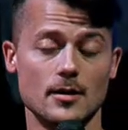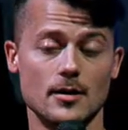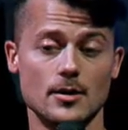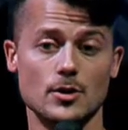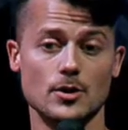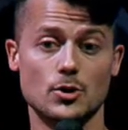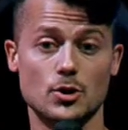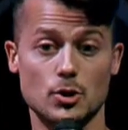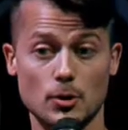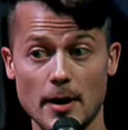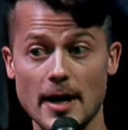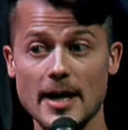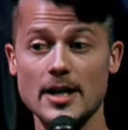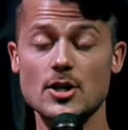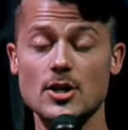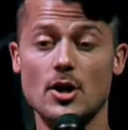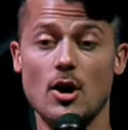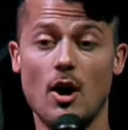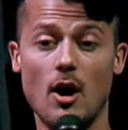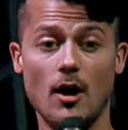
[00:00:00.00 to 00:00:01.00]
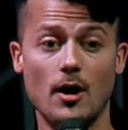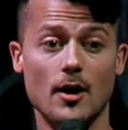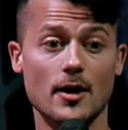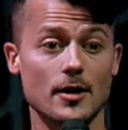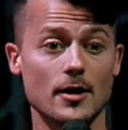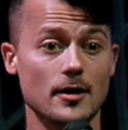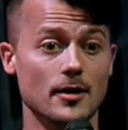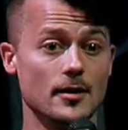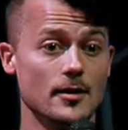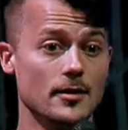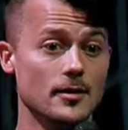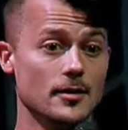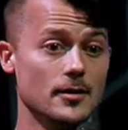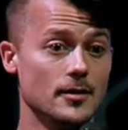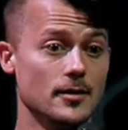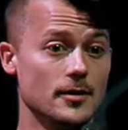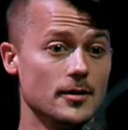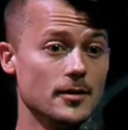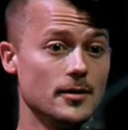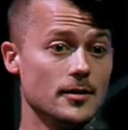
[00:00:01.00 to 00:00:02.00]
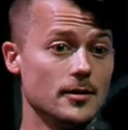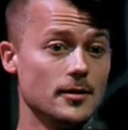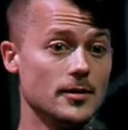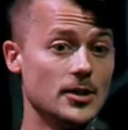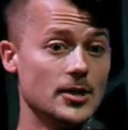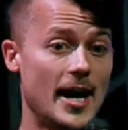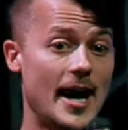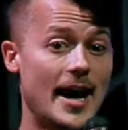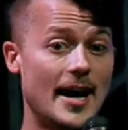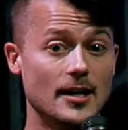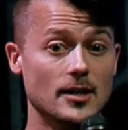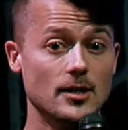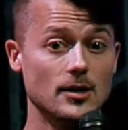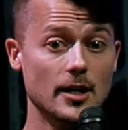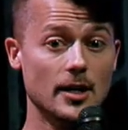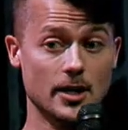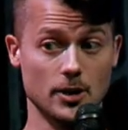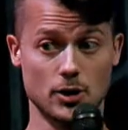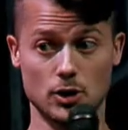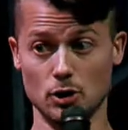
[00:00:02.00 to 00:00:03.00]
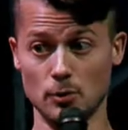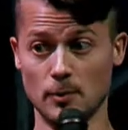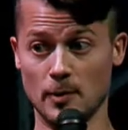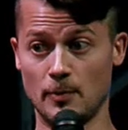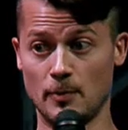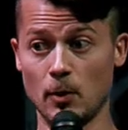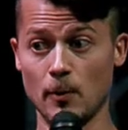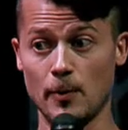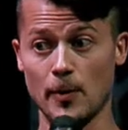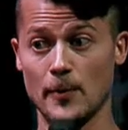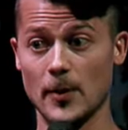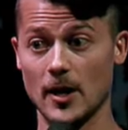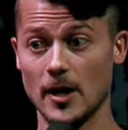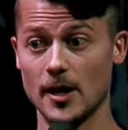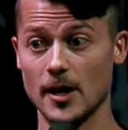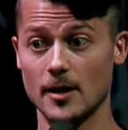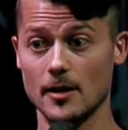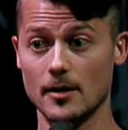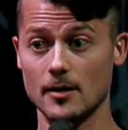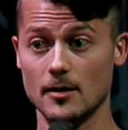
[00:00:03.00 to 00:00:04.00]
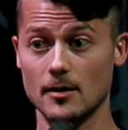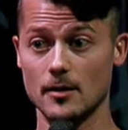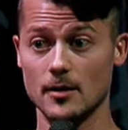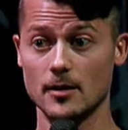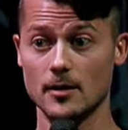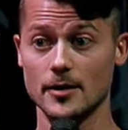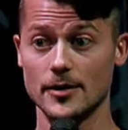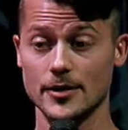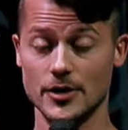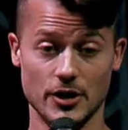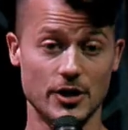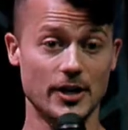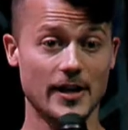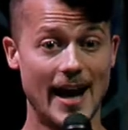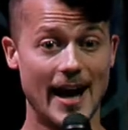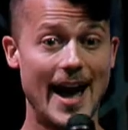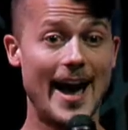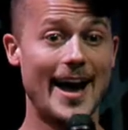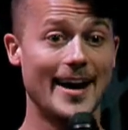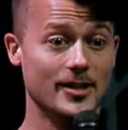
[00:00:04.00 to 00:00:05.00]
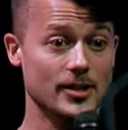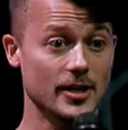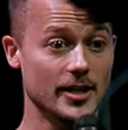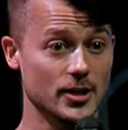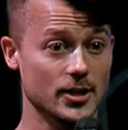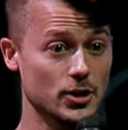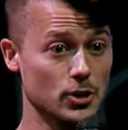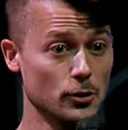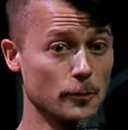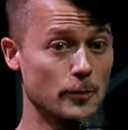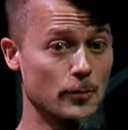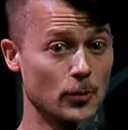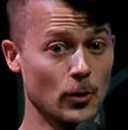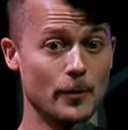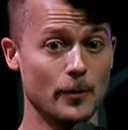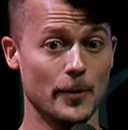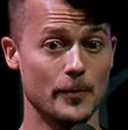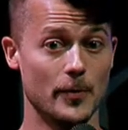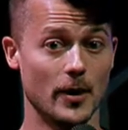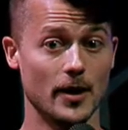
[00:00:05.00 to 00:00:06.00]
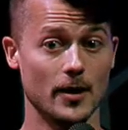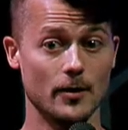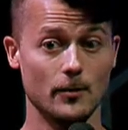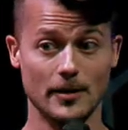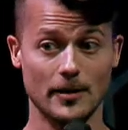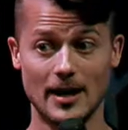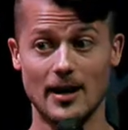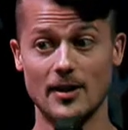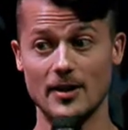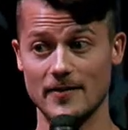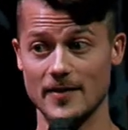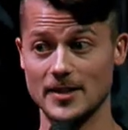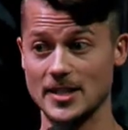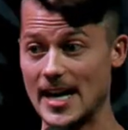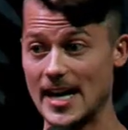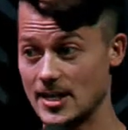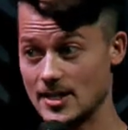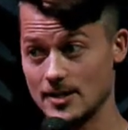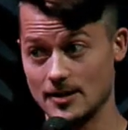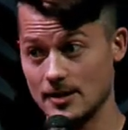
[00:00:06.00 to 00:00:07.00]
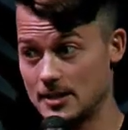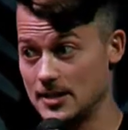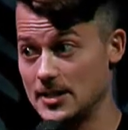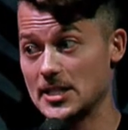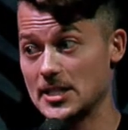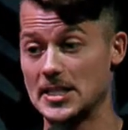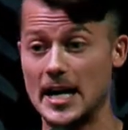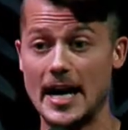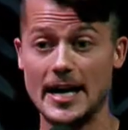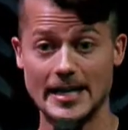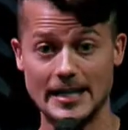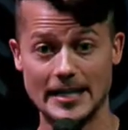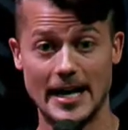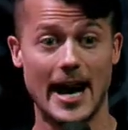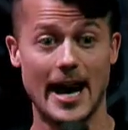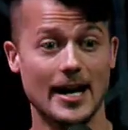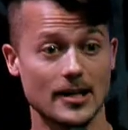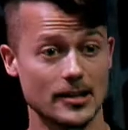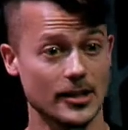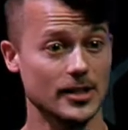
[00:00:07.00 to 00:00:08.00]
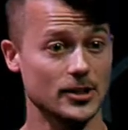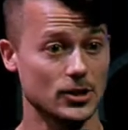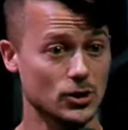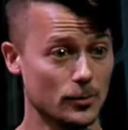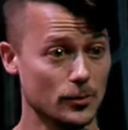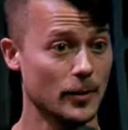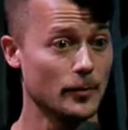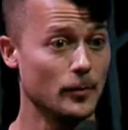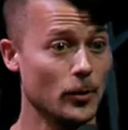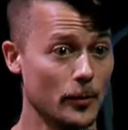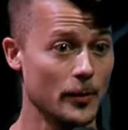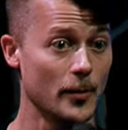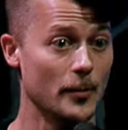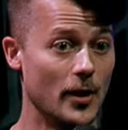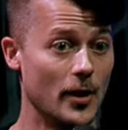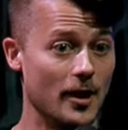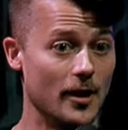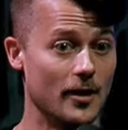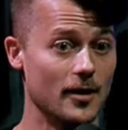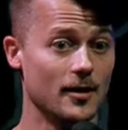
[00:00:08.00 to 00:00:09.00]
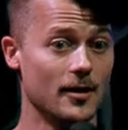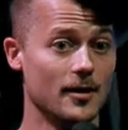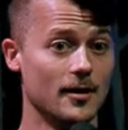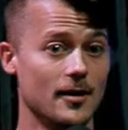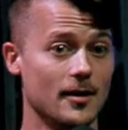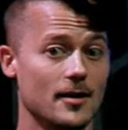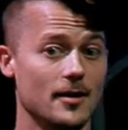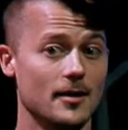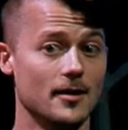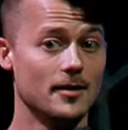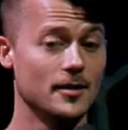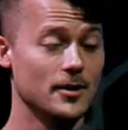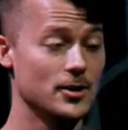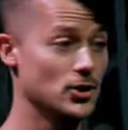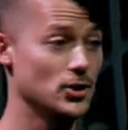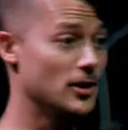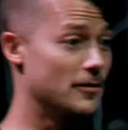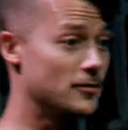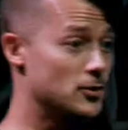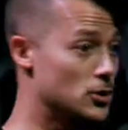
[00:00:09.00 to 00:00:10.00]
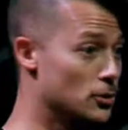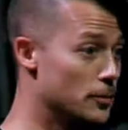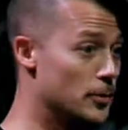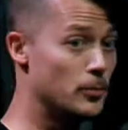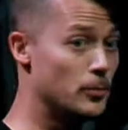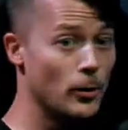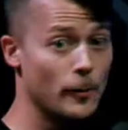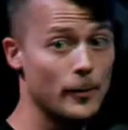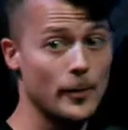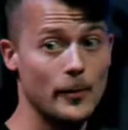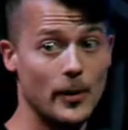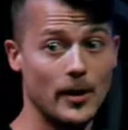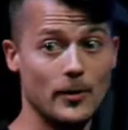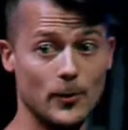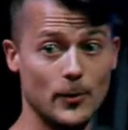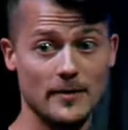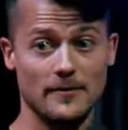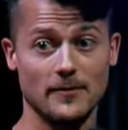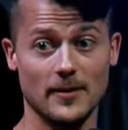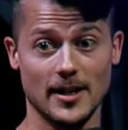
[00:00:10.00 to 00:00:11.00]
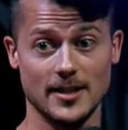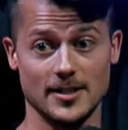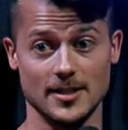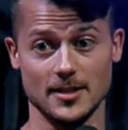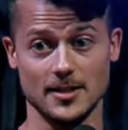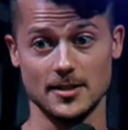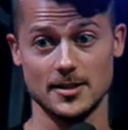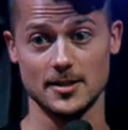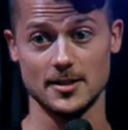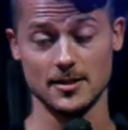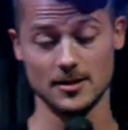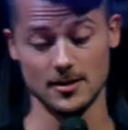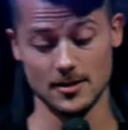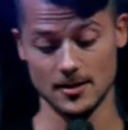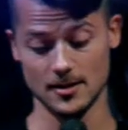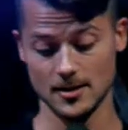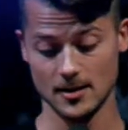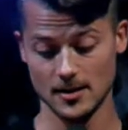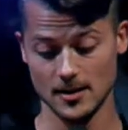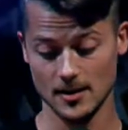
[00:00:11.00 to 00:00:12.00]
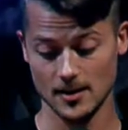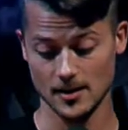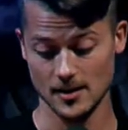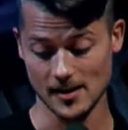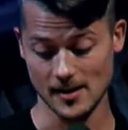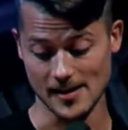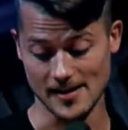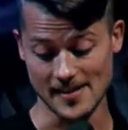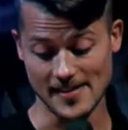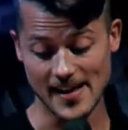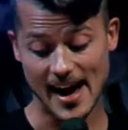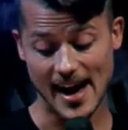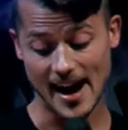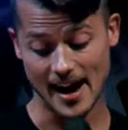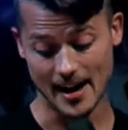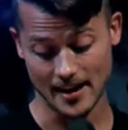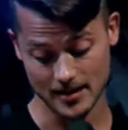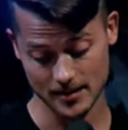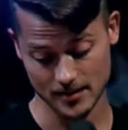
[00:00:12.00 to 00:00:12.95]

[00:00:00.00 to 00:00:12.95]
You train your heart to act like a stupid poopy butt, you're gonna act like a stupid poopy butt without even deciding to act like a stupid poopy butt because you have stupid poopy butt reflexes. And that